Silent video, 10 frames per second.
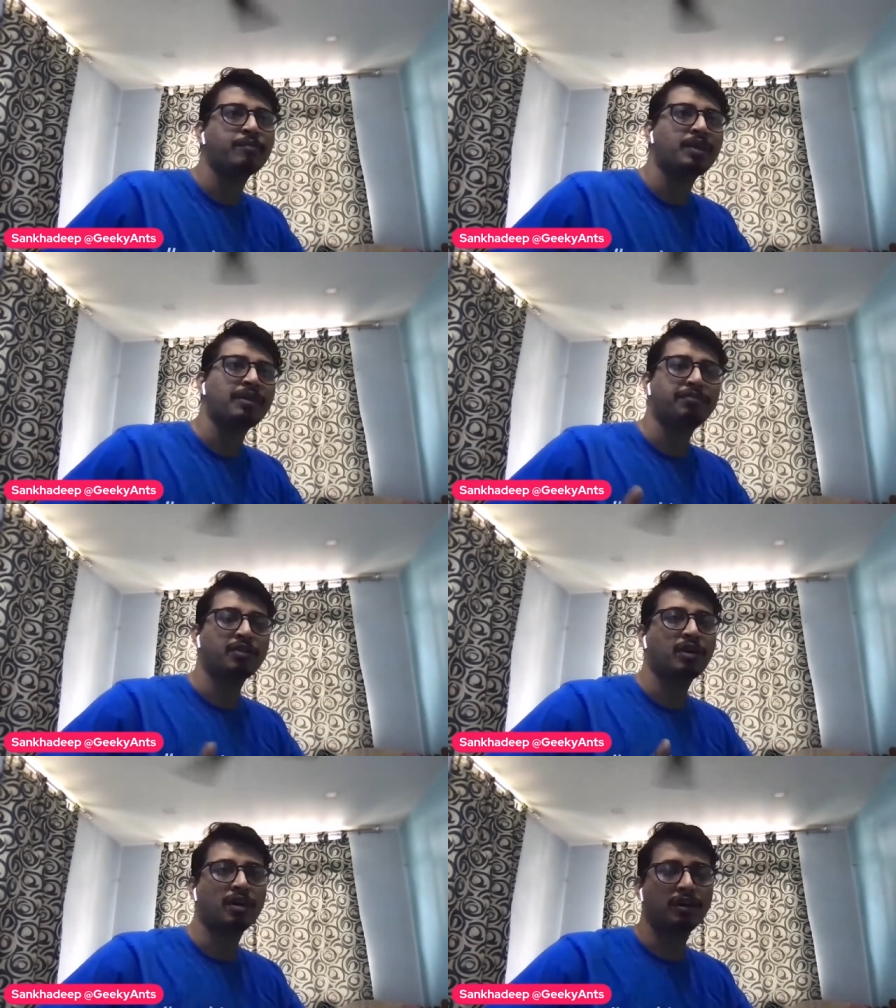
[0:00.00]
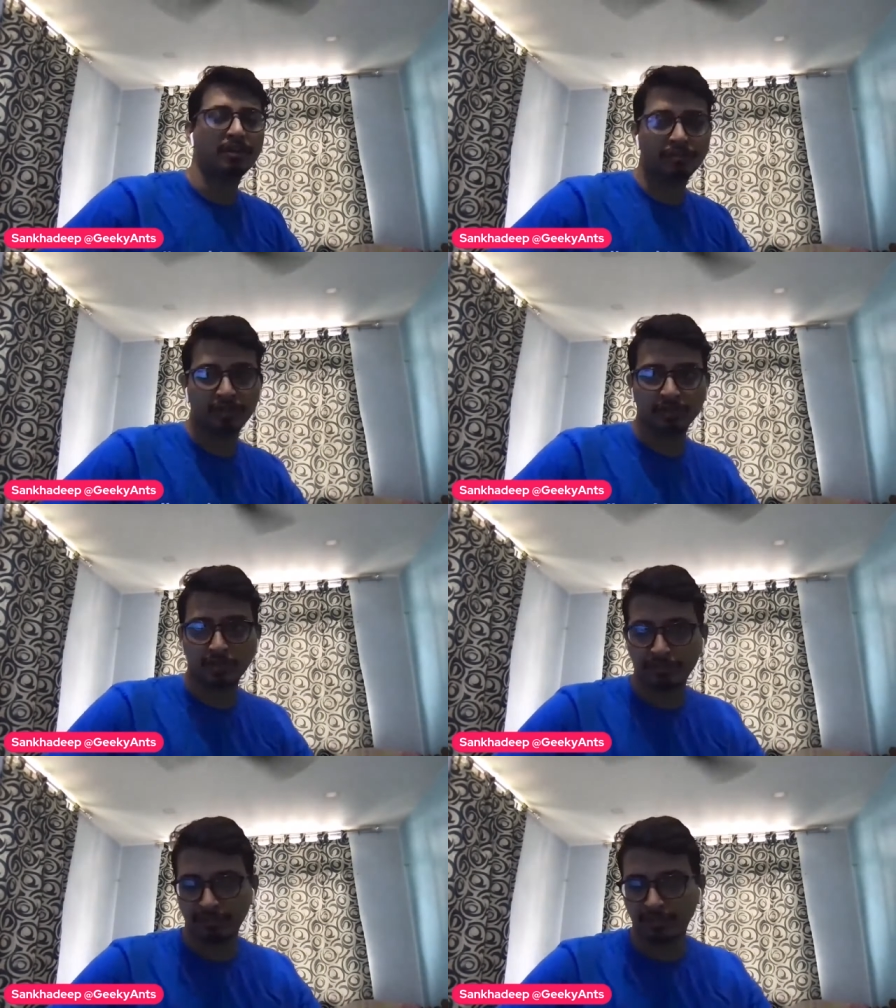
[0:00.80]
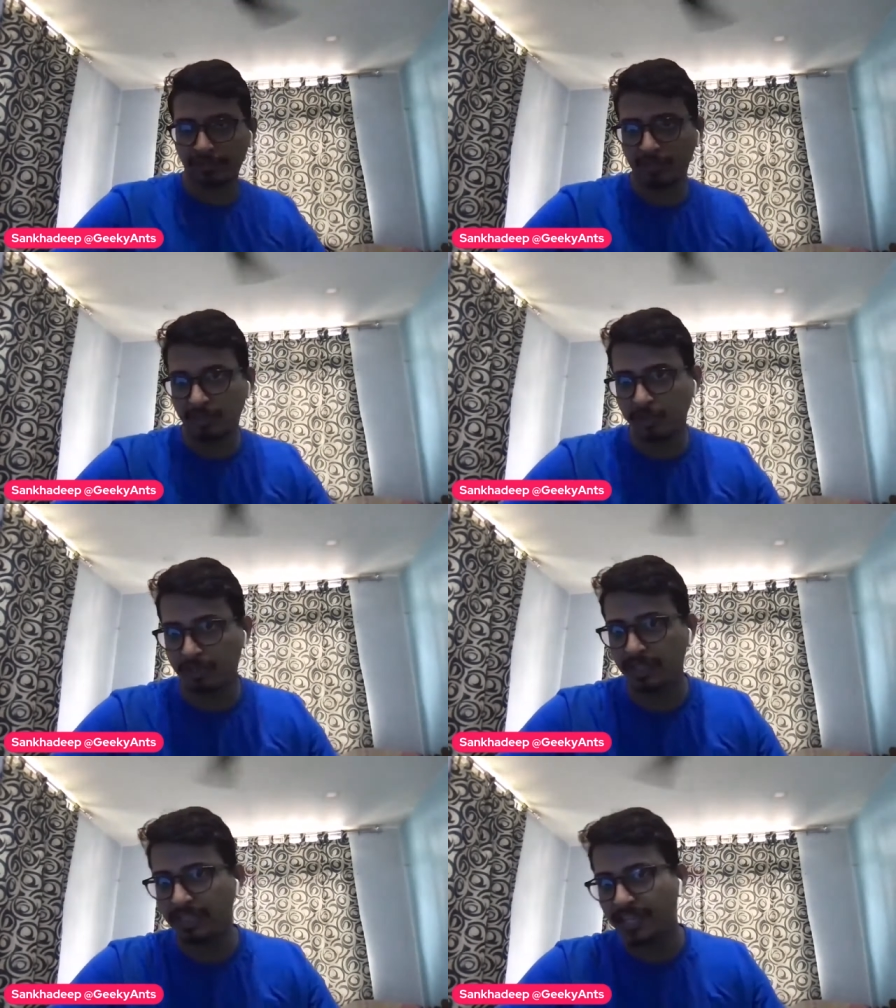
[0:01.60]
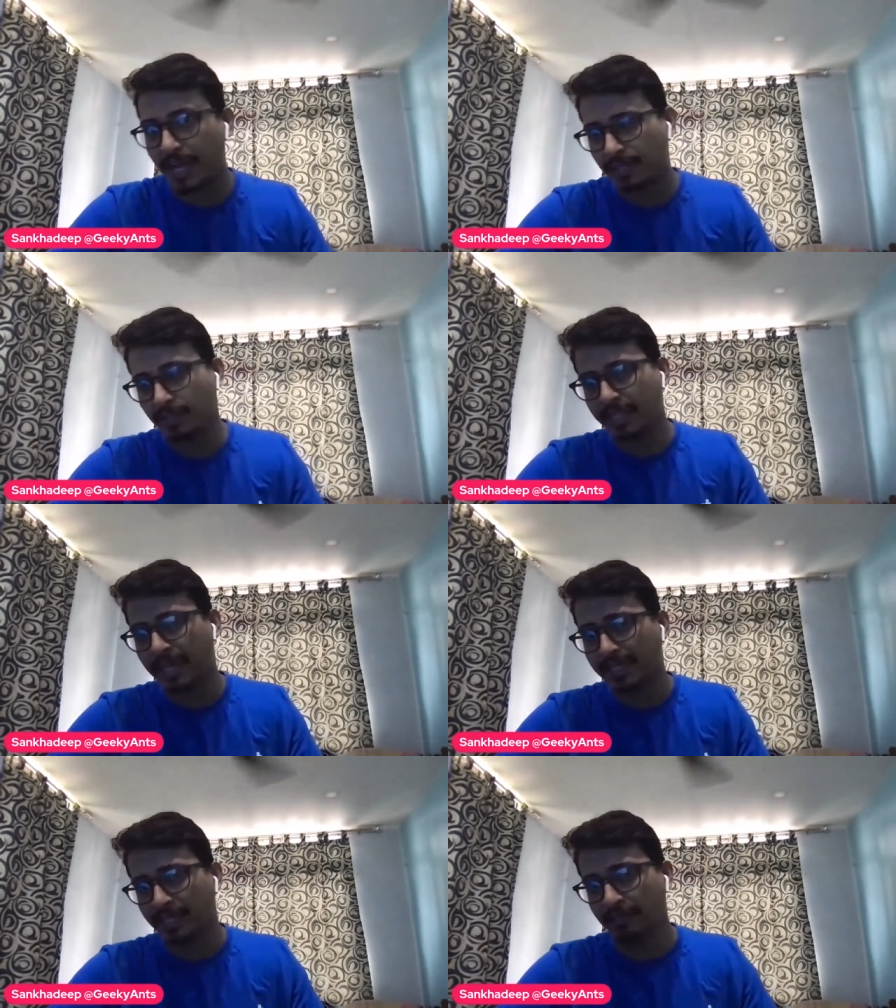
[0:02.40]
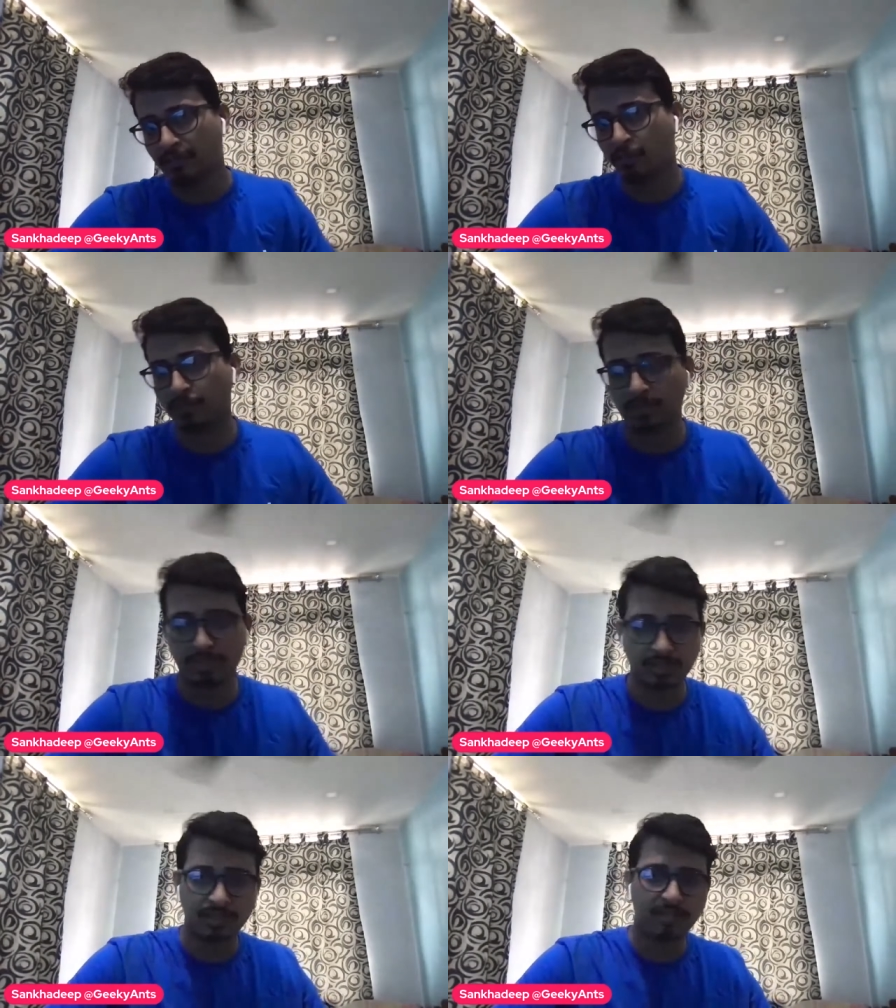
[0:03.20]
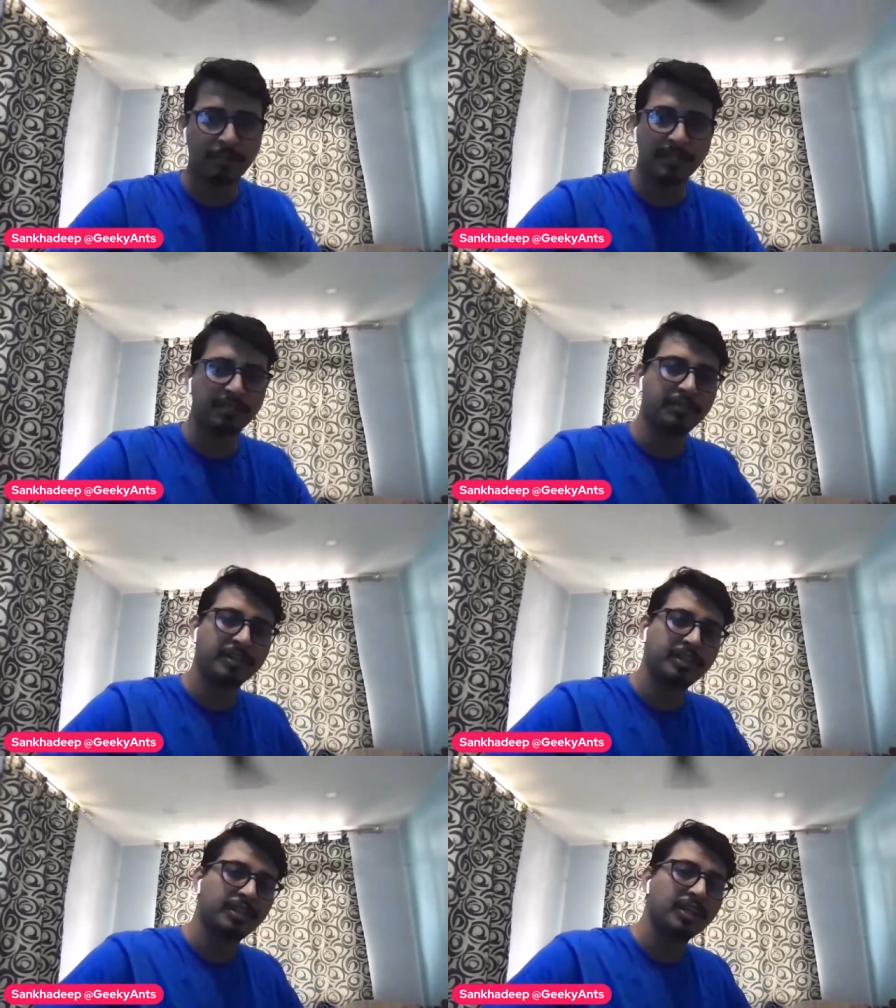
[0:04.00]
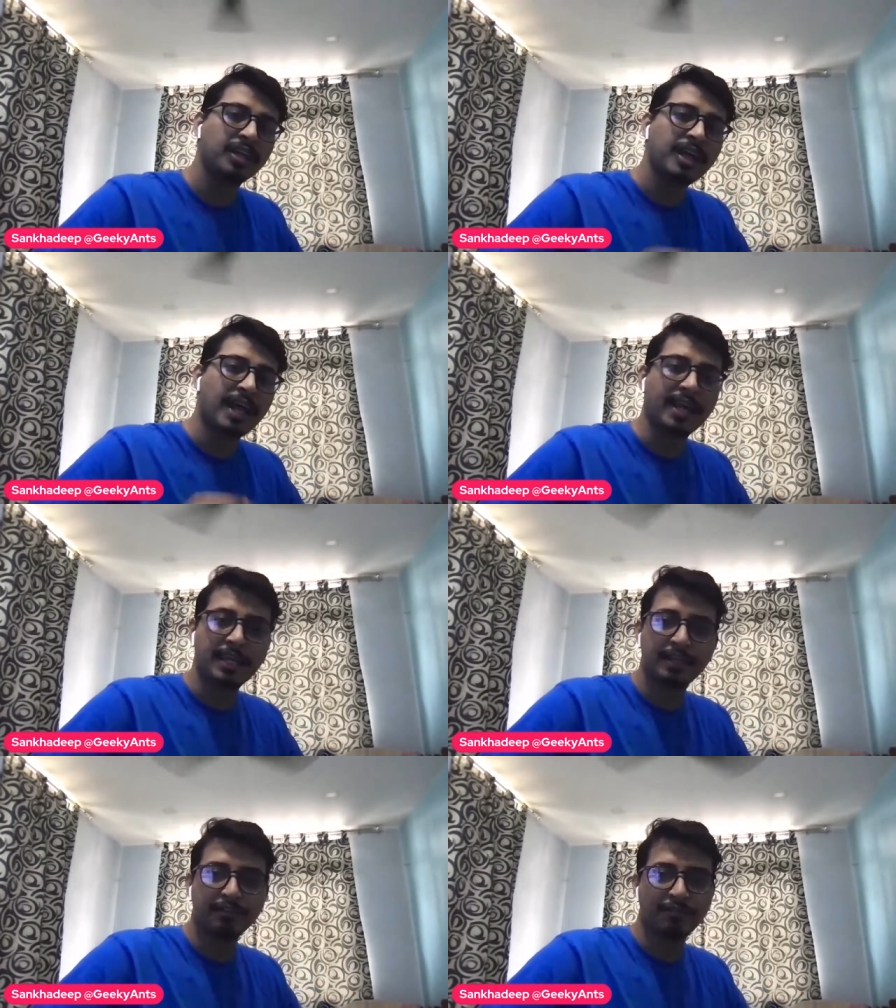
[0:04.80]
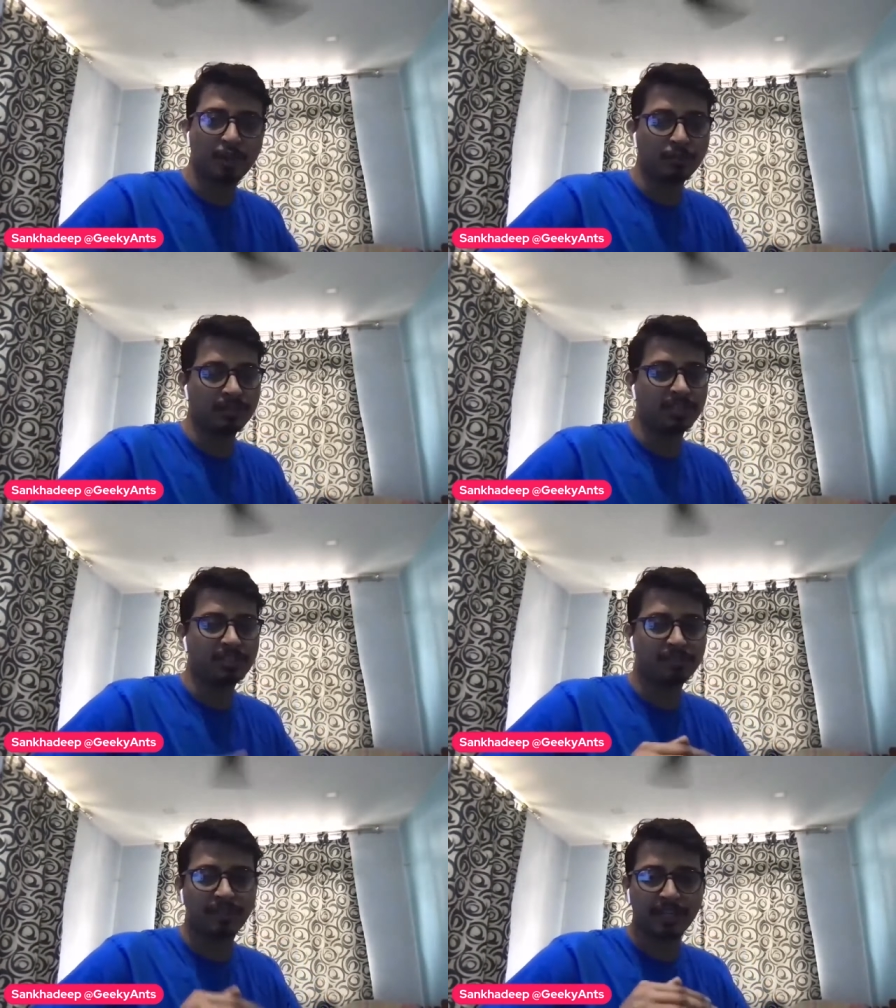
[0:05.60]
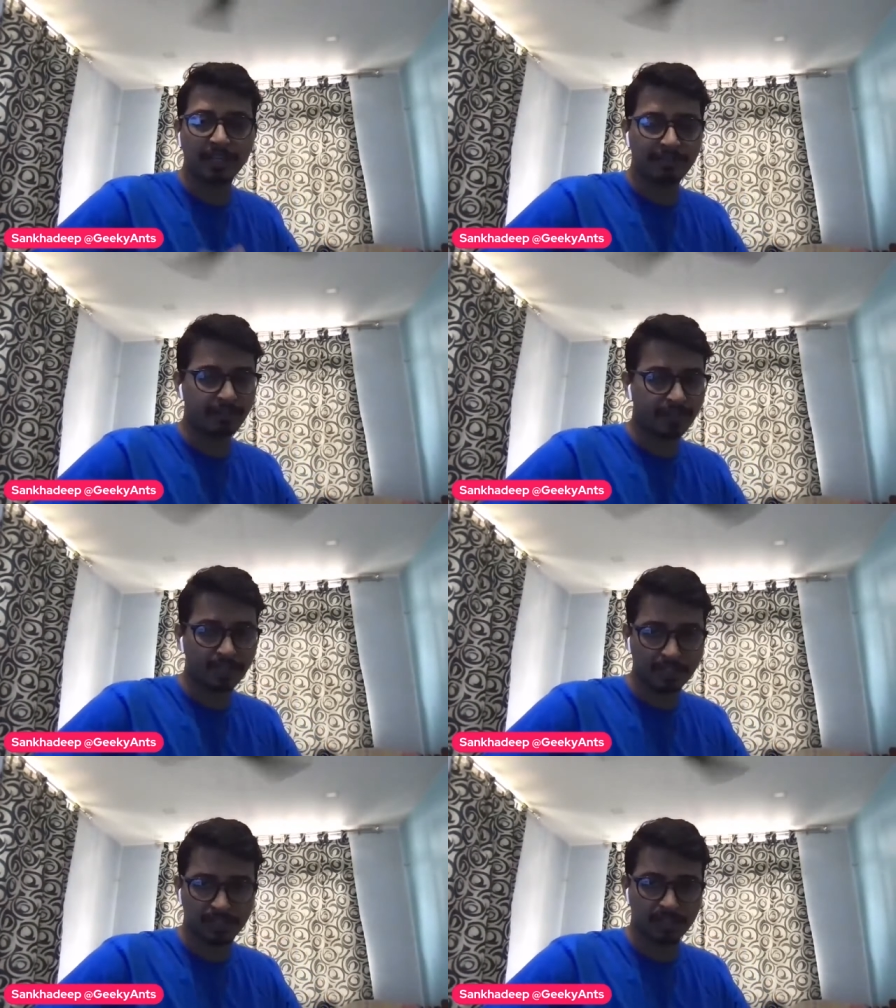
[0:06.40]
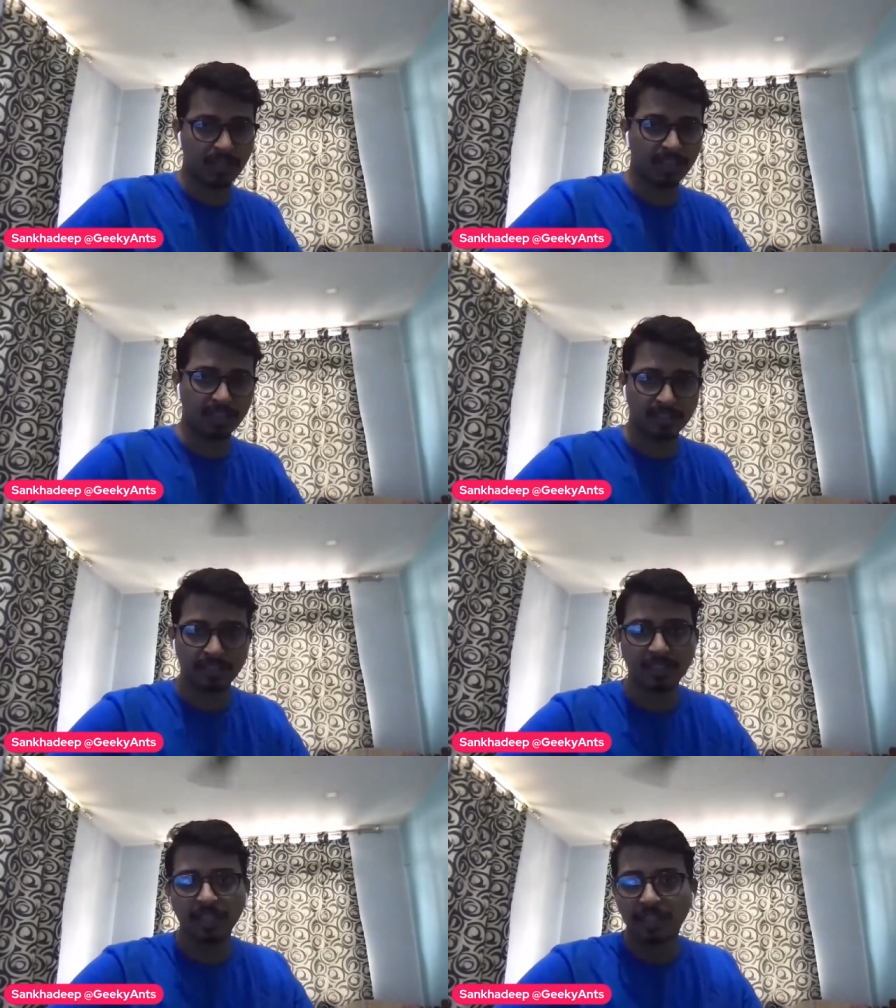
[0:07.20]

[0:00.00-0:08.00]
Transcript: if you're using React or React Native, you must be aware that handling forms is very difficult. It's not easy.